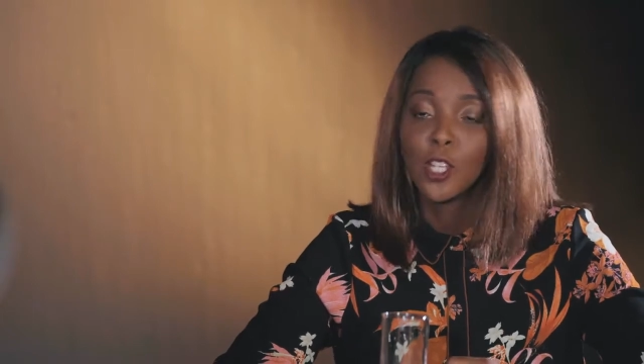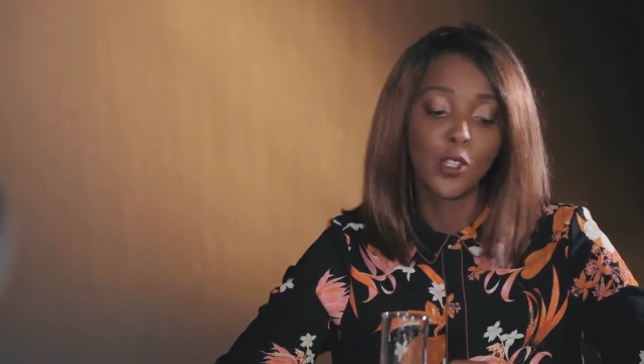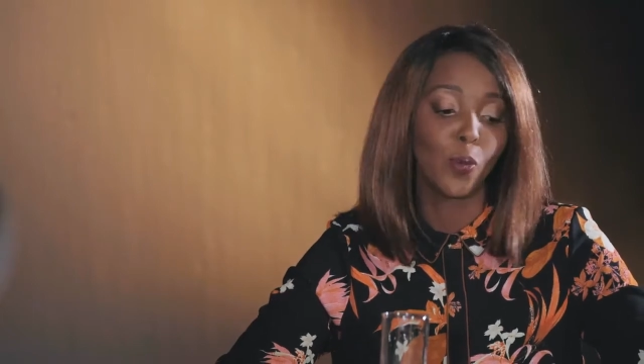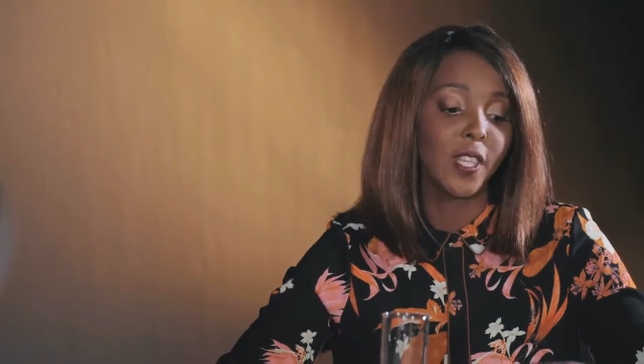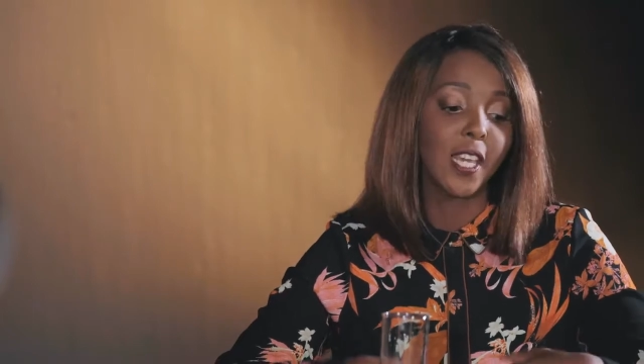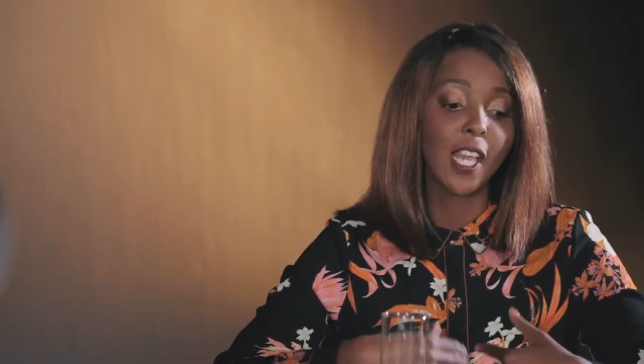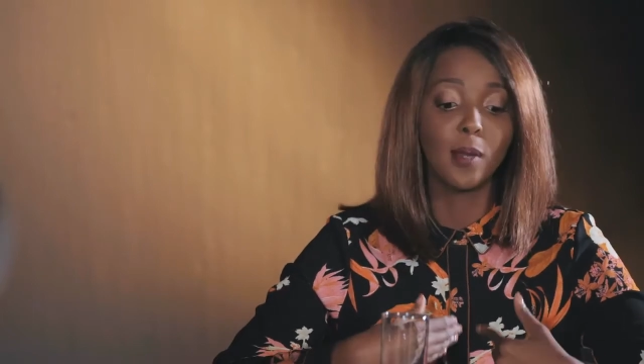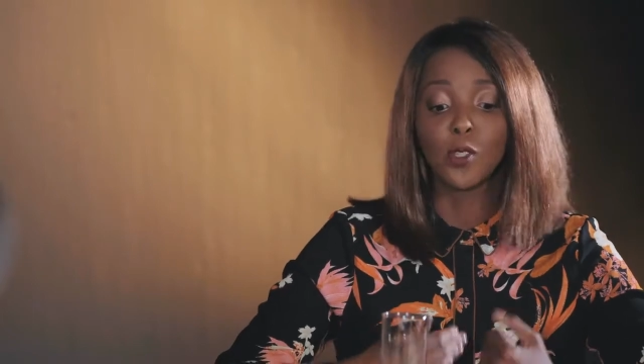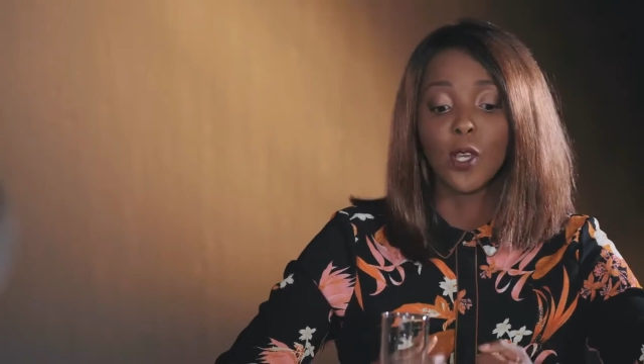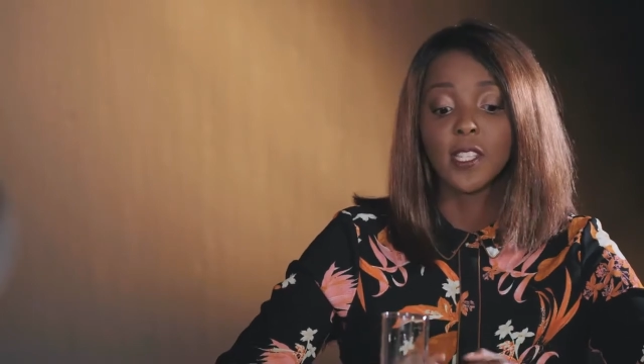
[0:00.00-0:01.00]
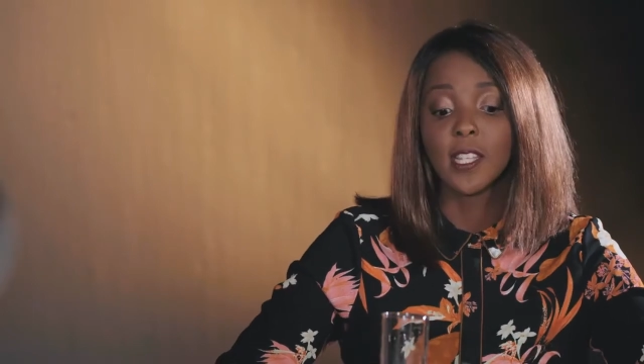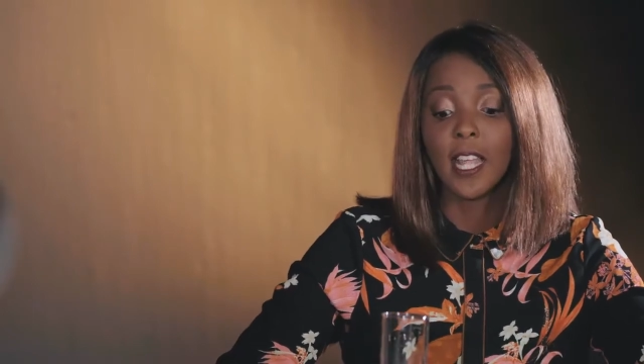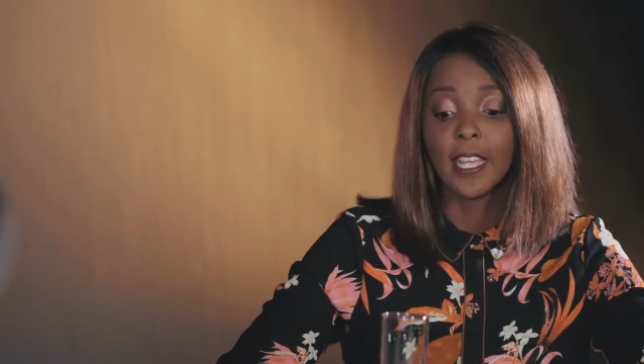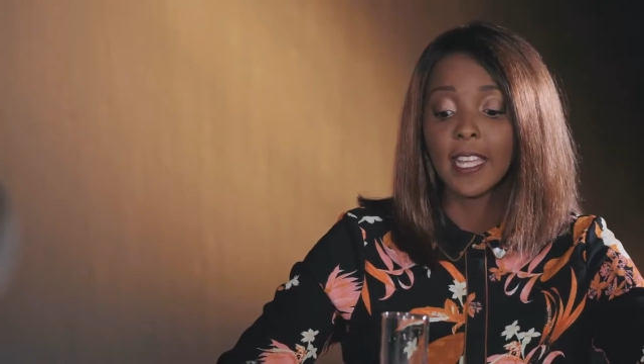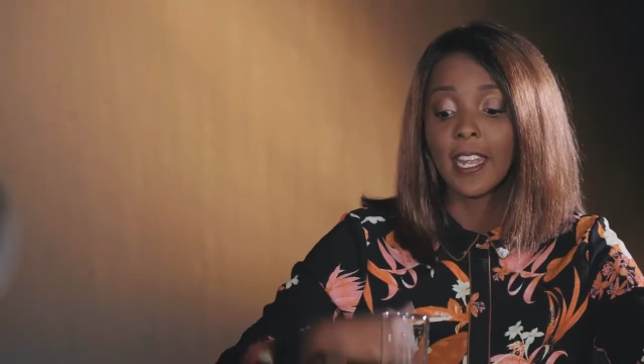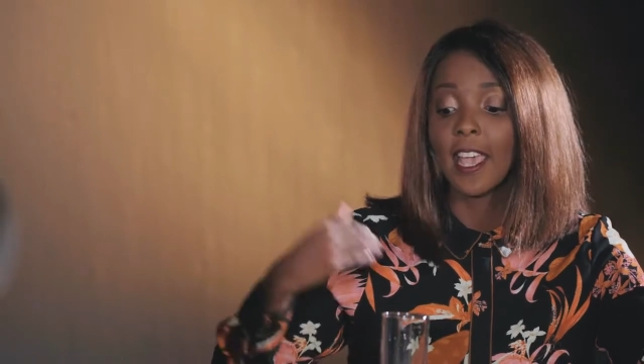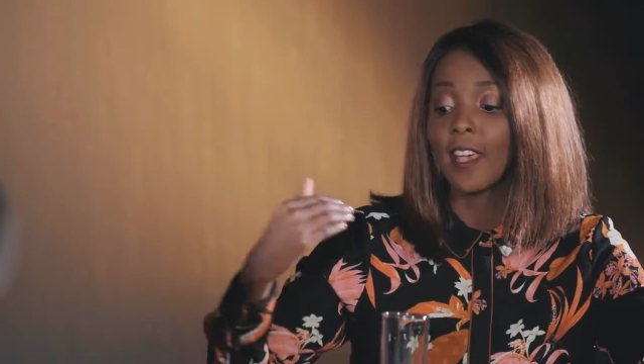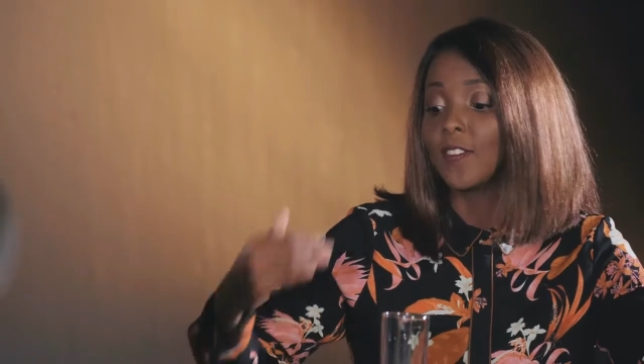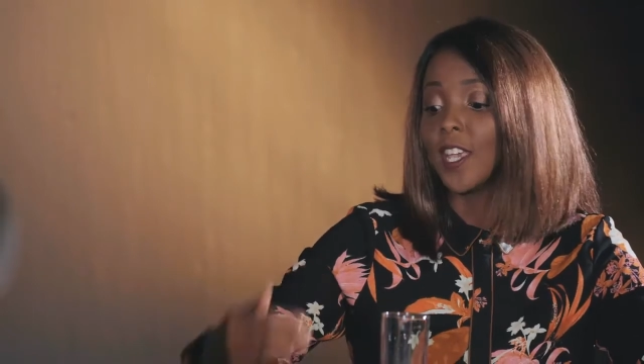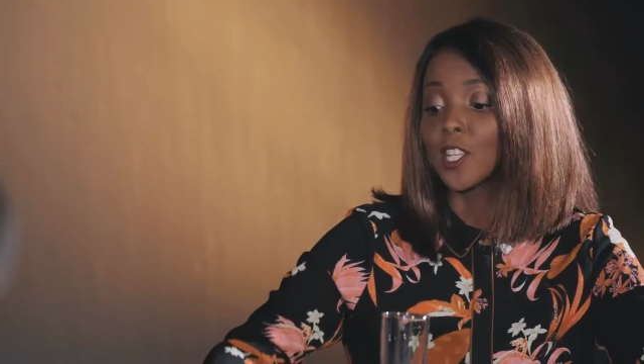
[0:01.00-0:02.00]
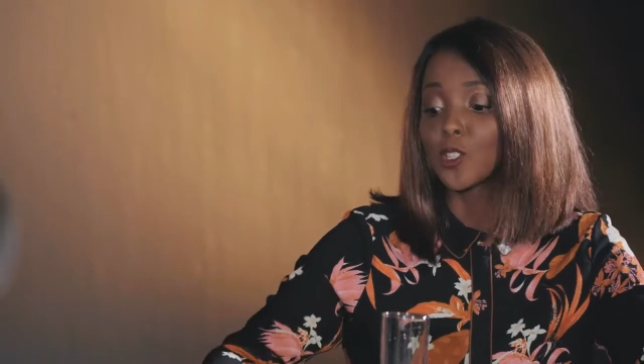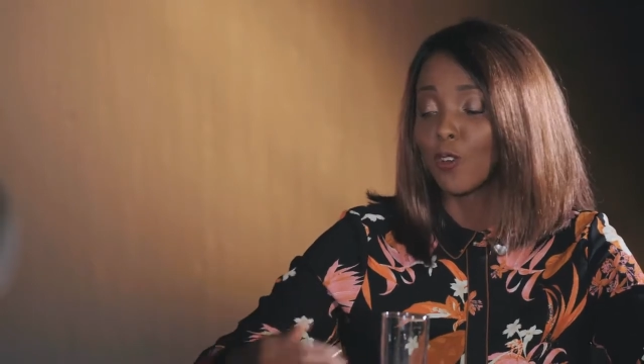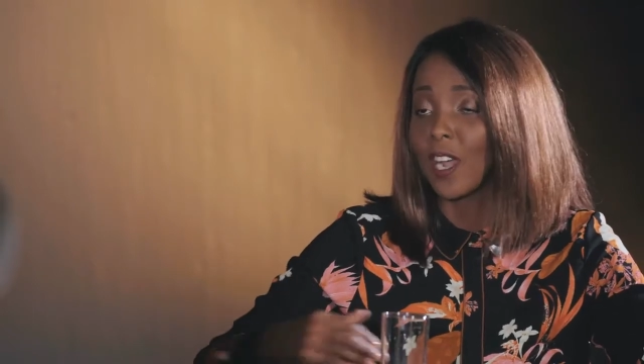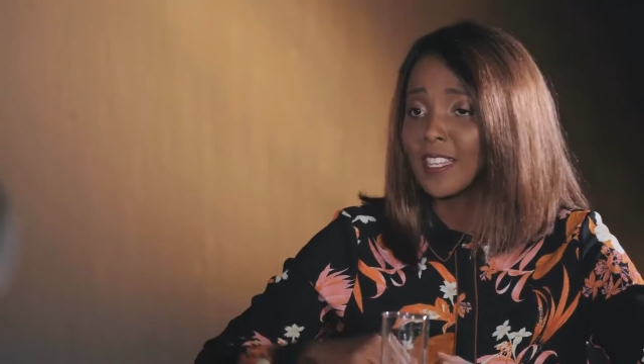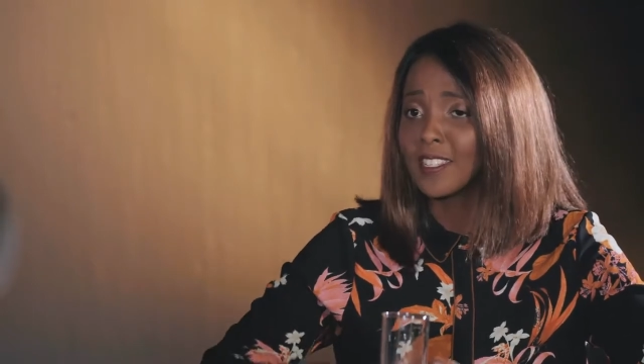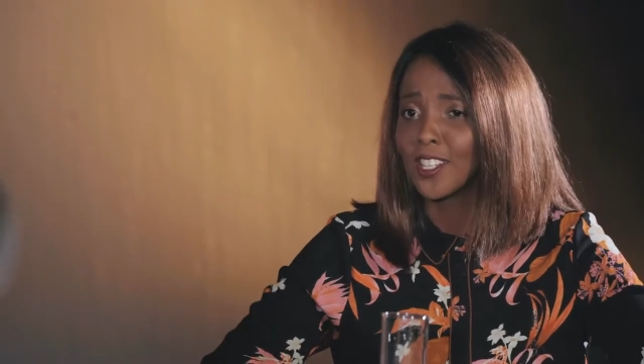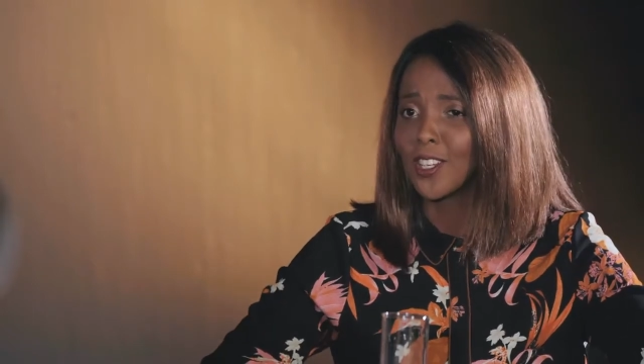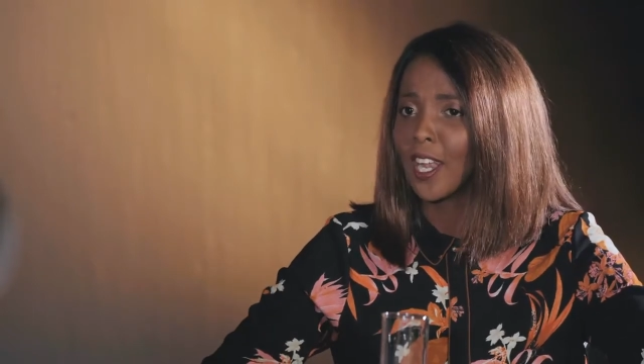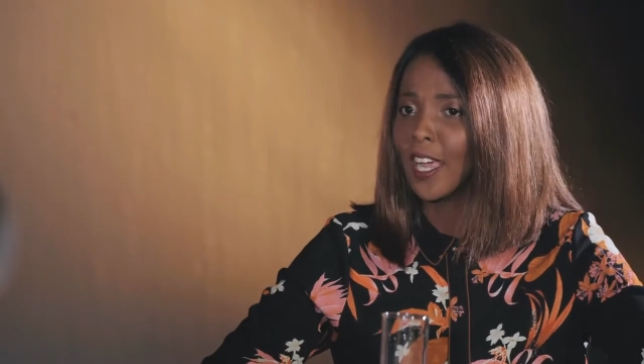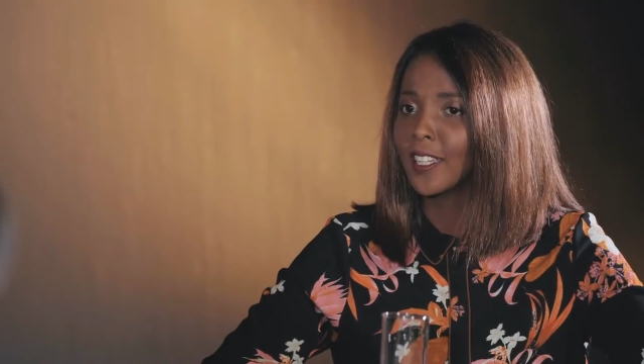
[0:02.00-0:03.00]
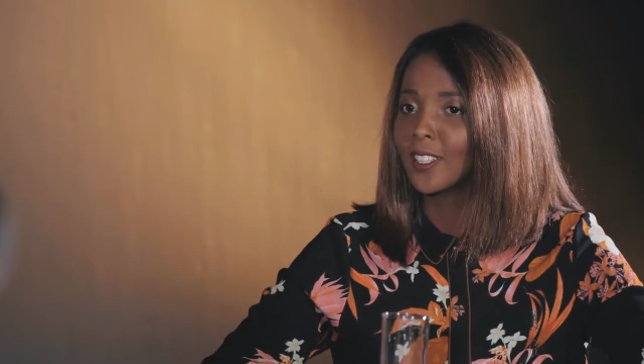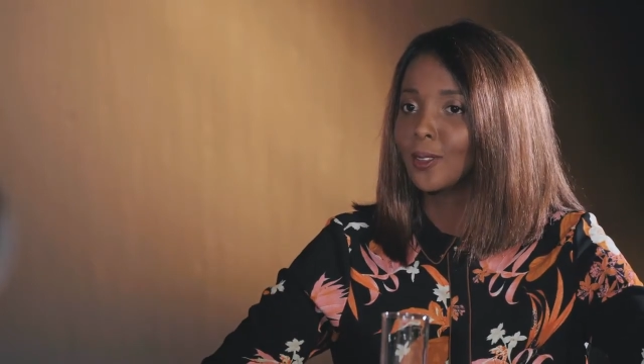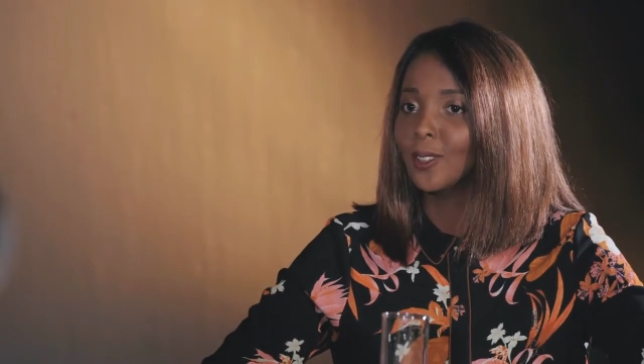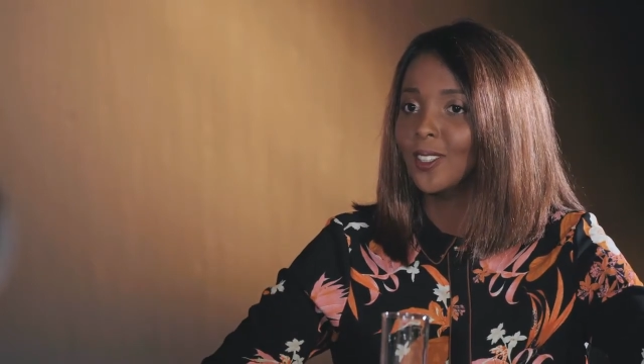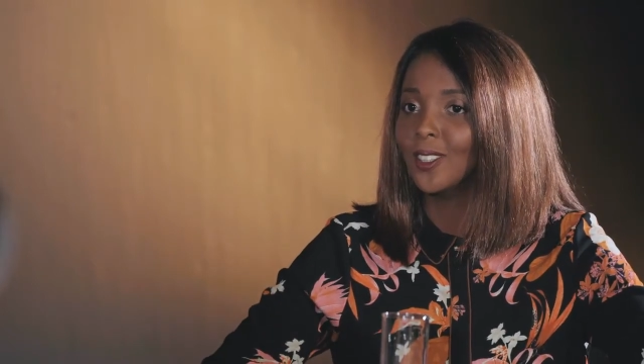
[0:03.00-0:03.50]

So when they come to us and like, can I have X rate? And you're like,